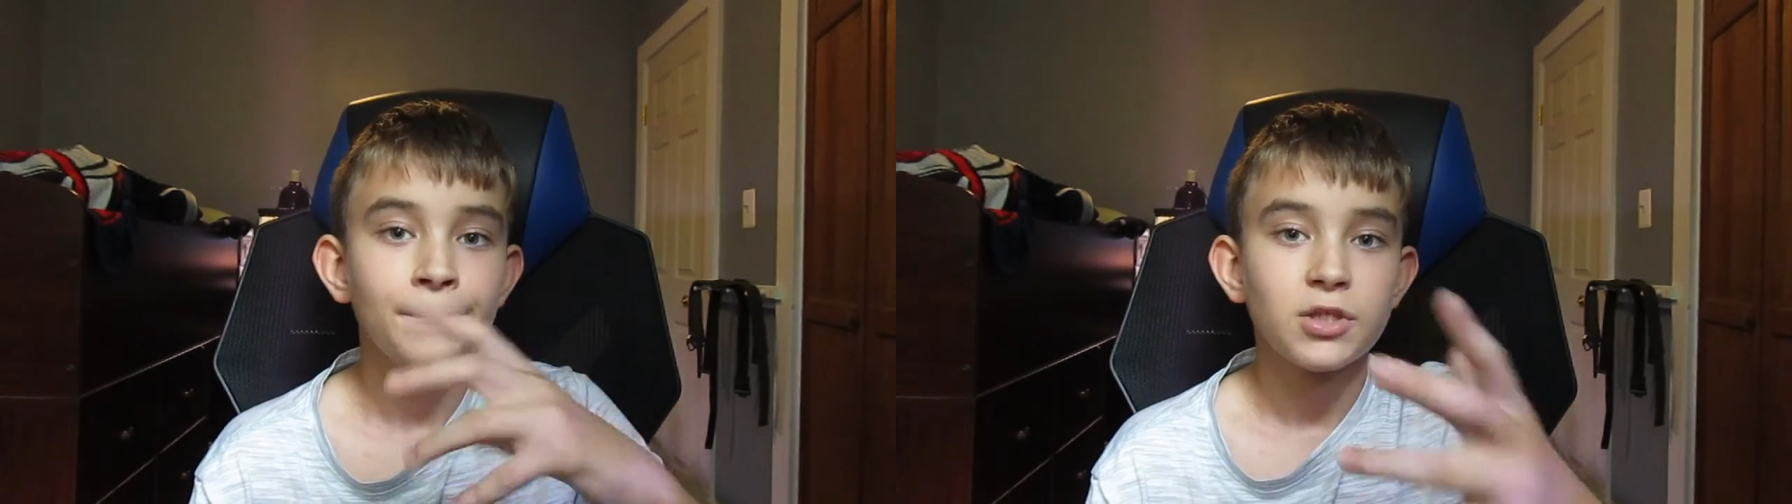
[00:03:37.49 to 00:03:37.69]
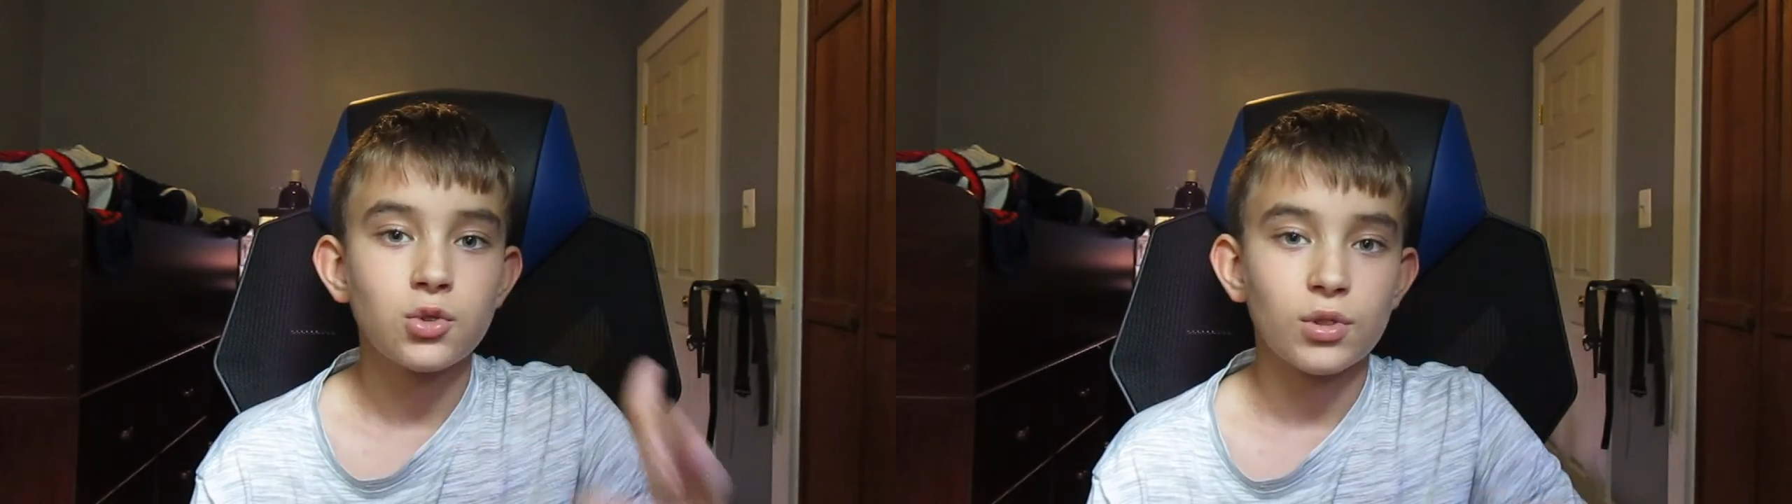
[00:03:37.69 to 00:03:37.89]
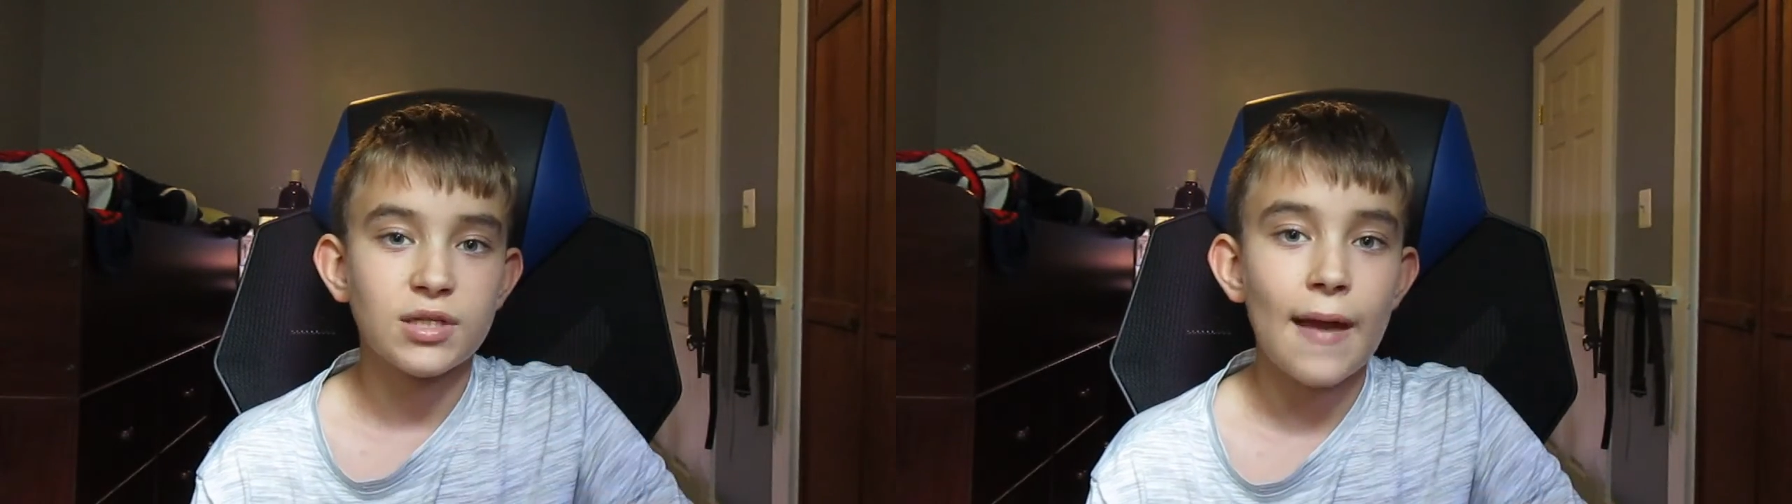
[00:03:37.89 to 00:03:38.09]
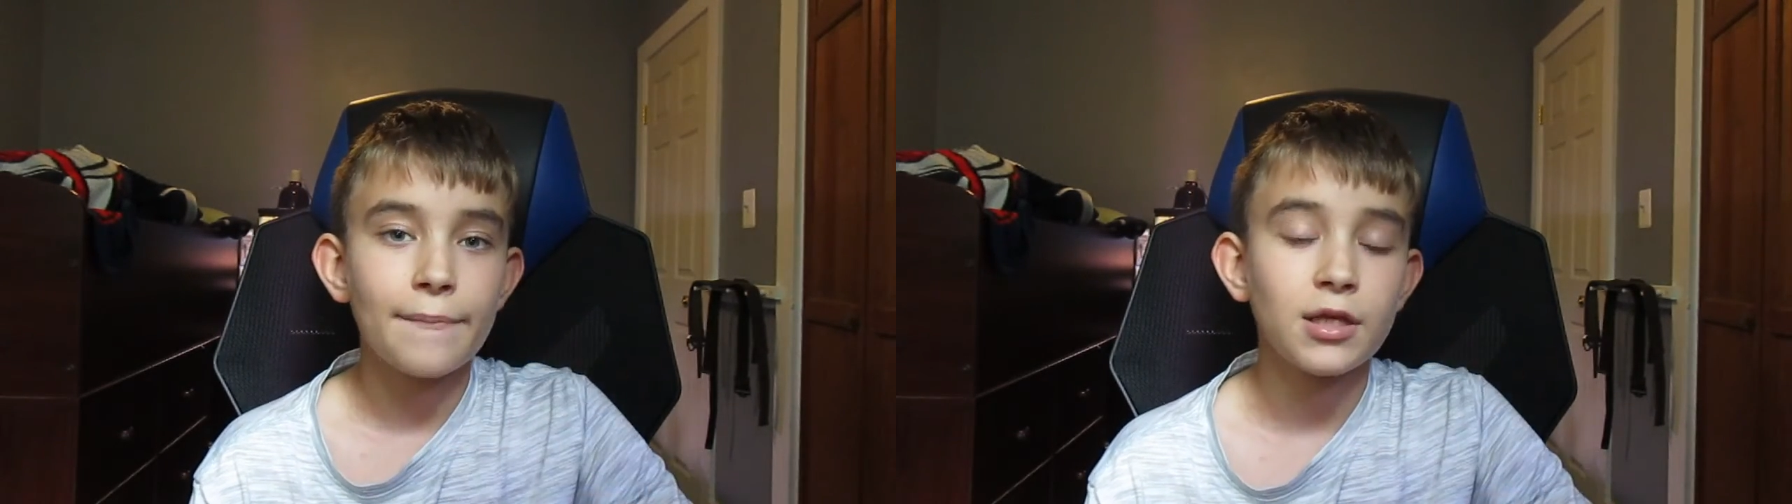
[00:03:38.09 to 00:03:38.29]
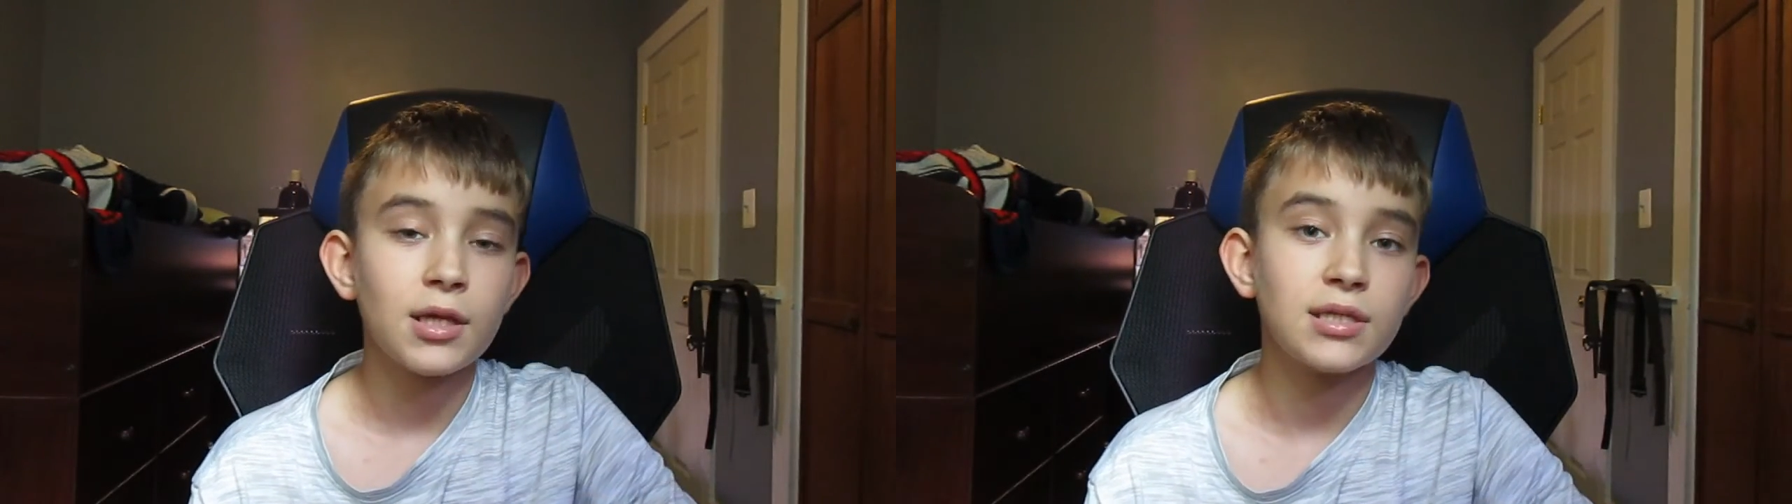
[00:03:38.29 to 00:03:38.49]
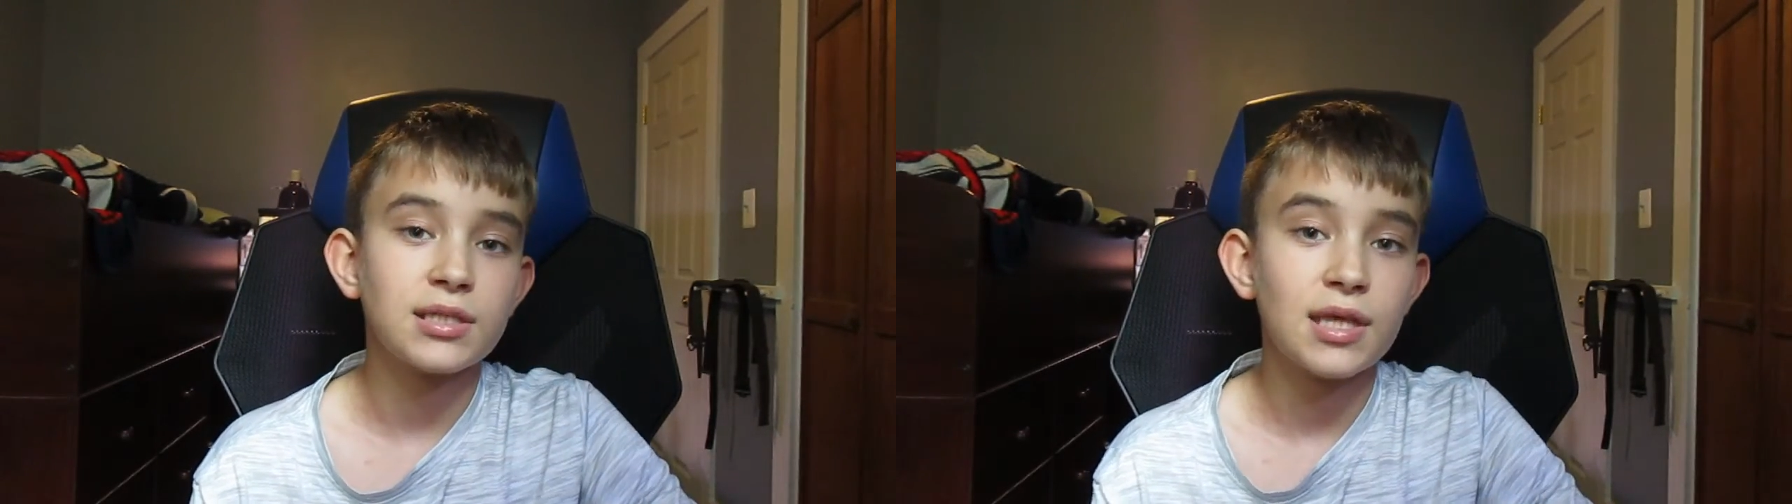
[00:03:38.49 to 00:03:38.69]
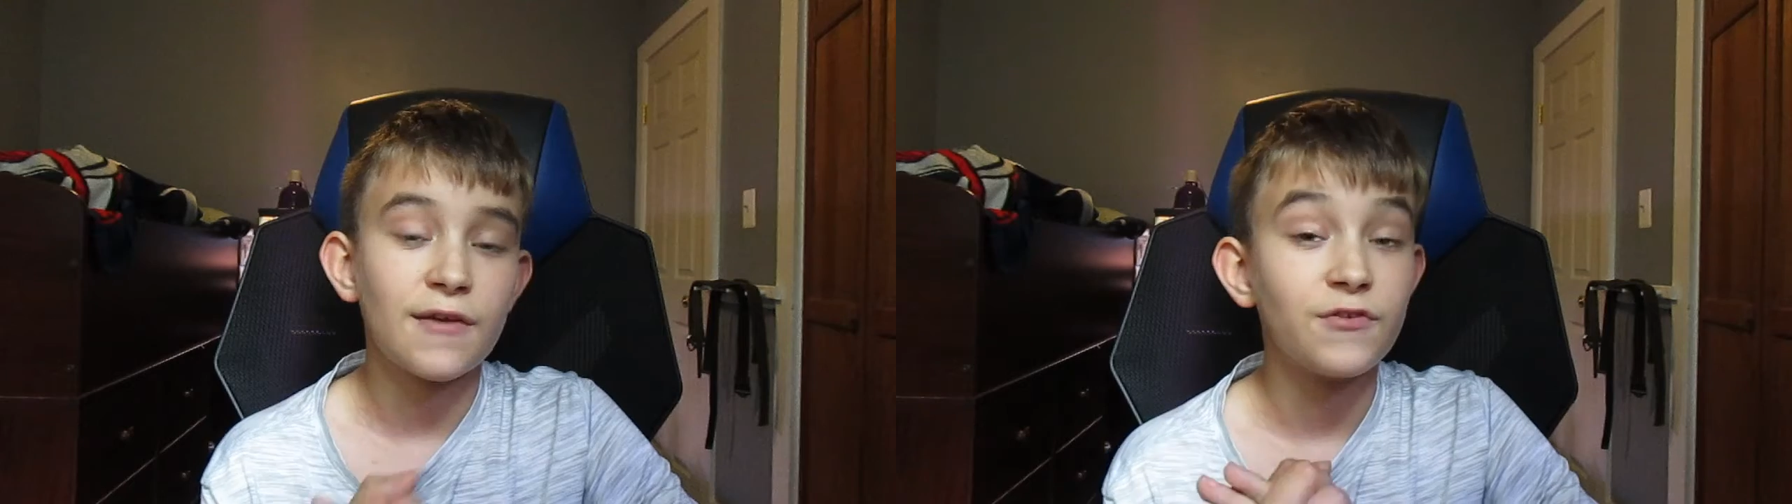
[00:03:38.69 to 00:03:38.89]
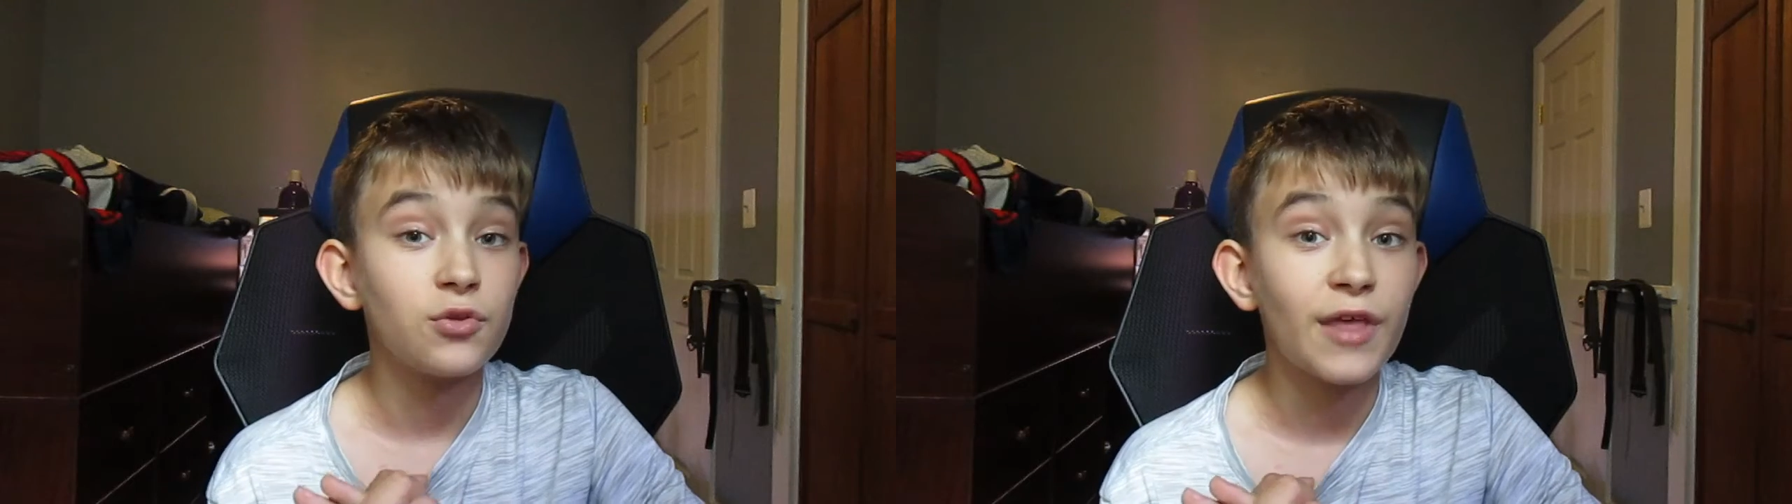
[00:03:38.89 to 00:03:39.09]
So what's happening is
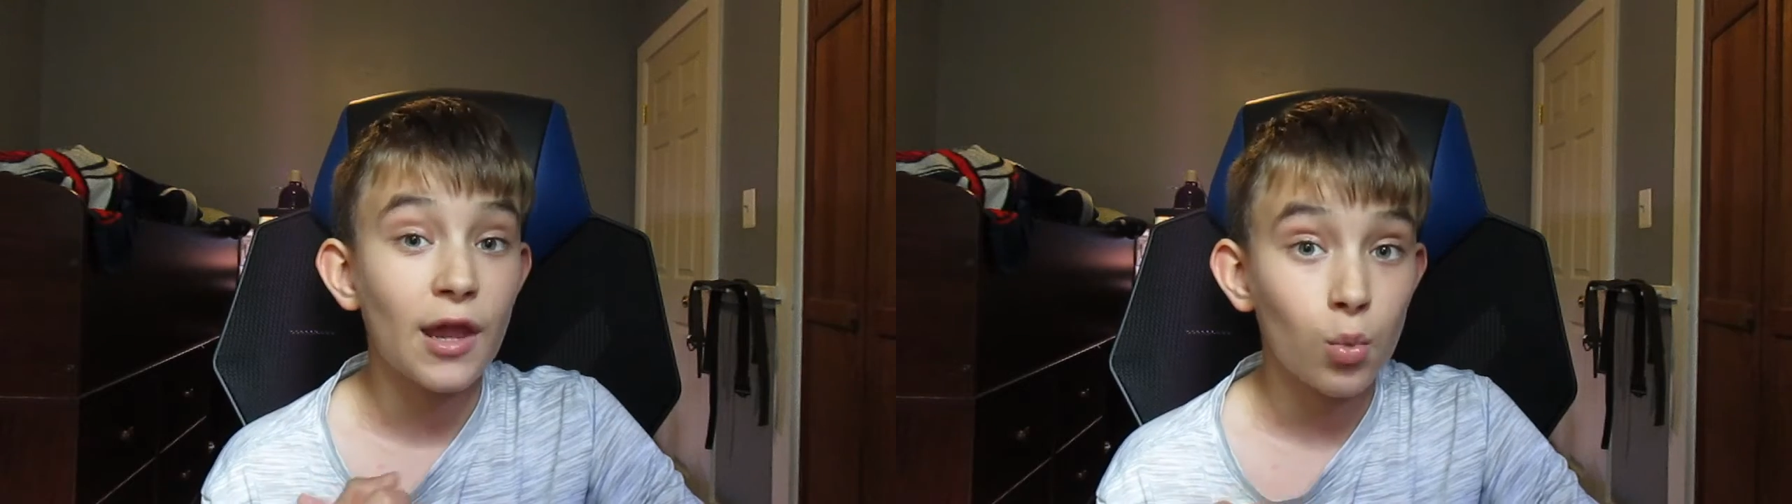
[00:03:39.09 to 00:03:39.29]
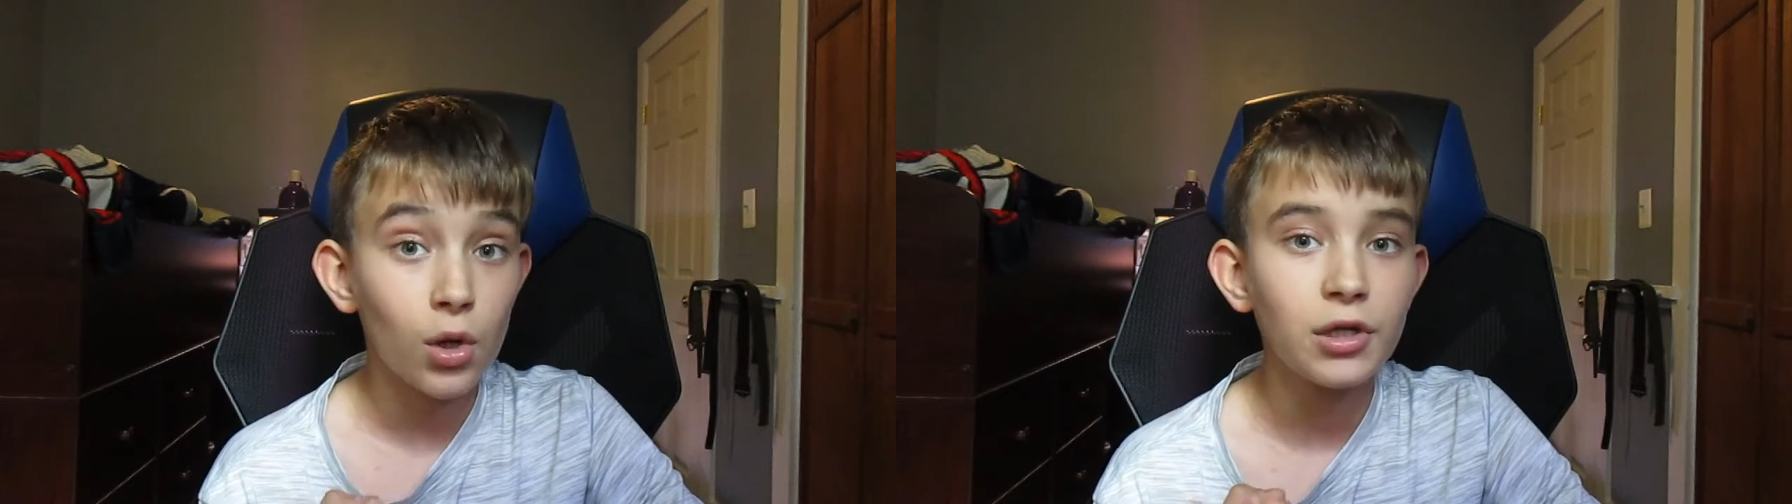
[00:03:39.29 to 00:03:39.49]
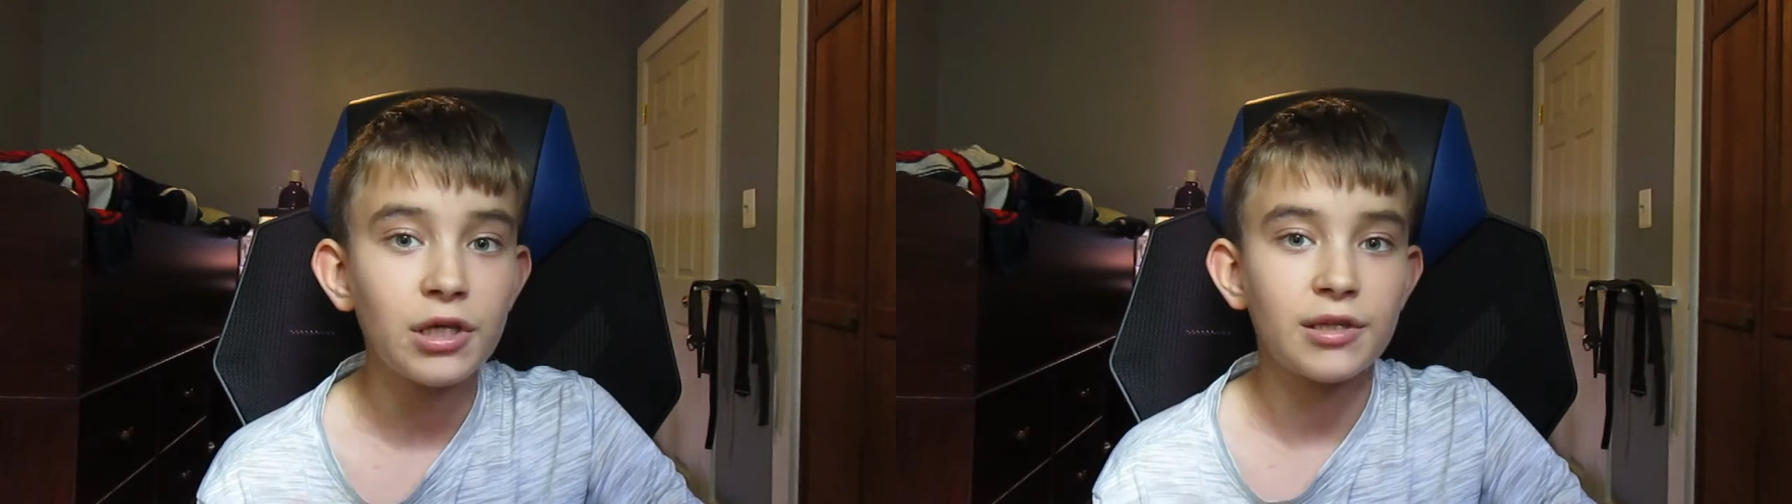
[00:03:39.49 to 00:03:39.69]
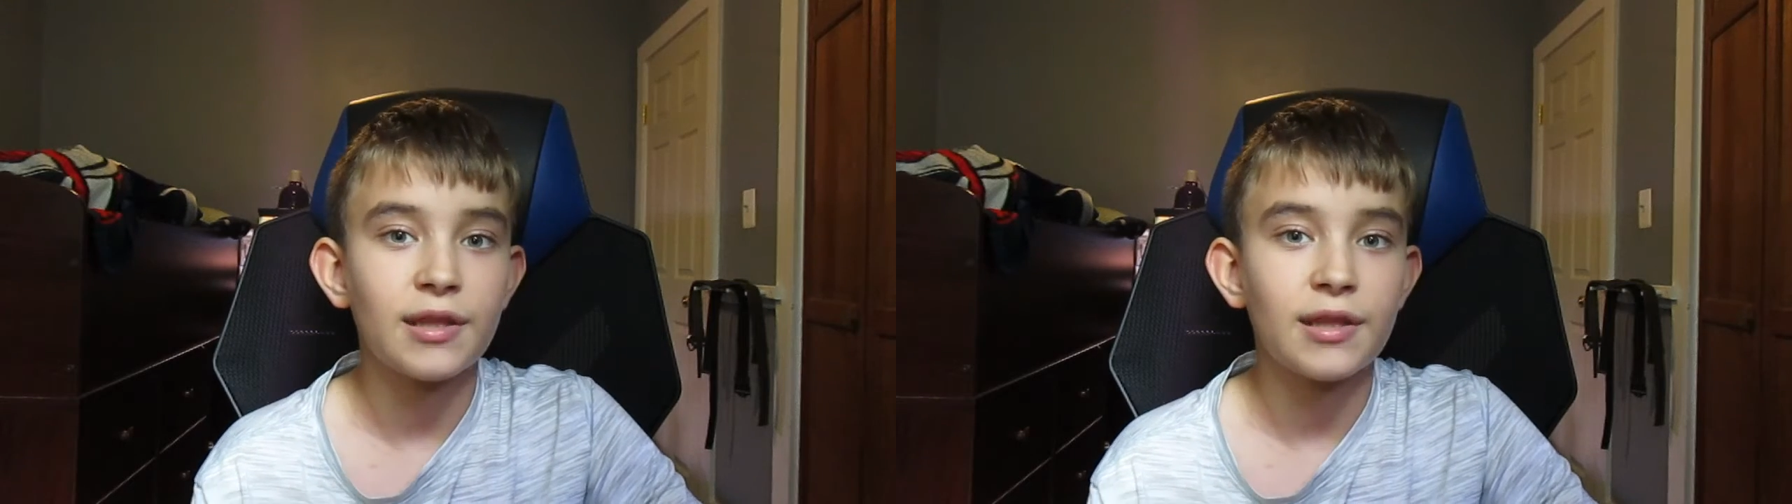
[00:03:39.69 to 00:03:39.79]
if they were to eat,